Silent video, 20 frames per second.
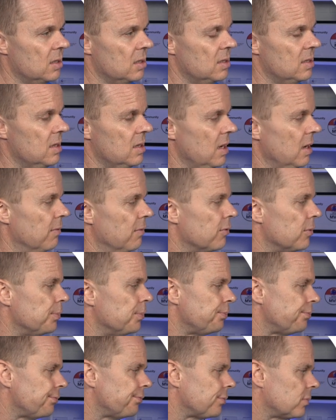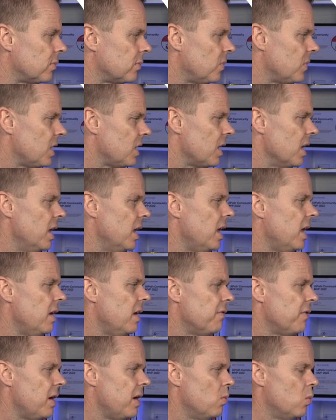Save.
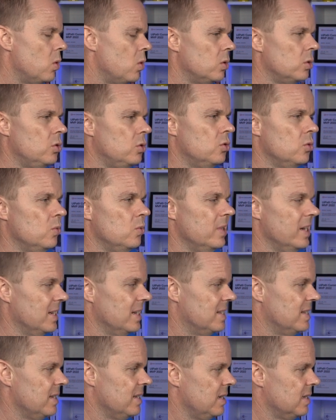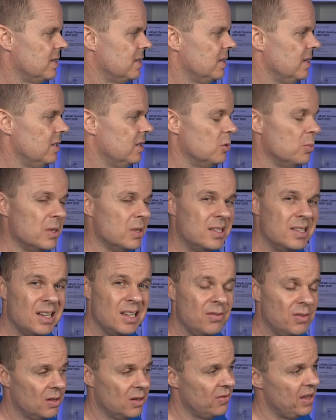If I want to access a
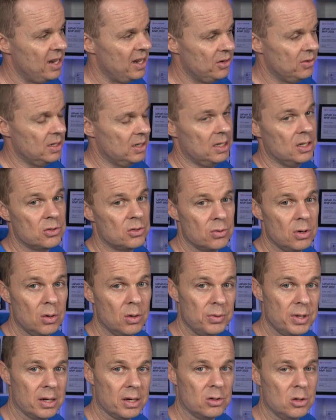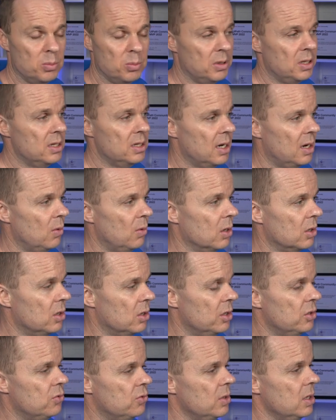specific value in each row, that could be our
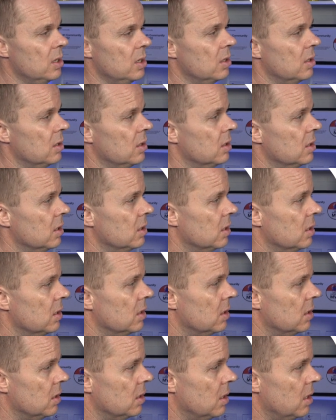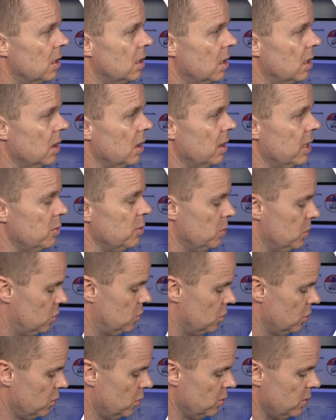country. Let me
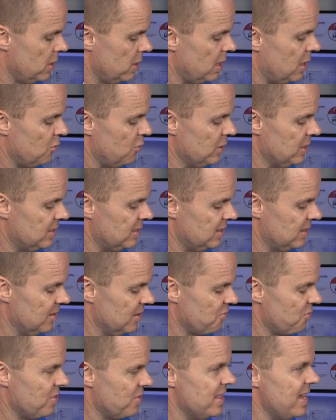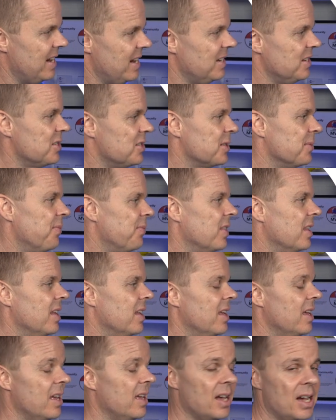show you how easy that is.
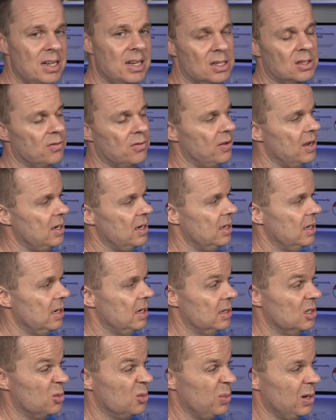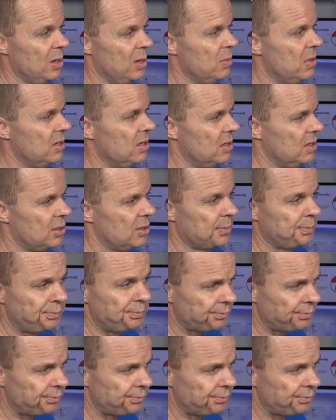I just find a display message.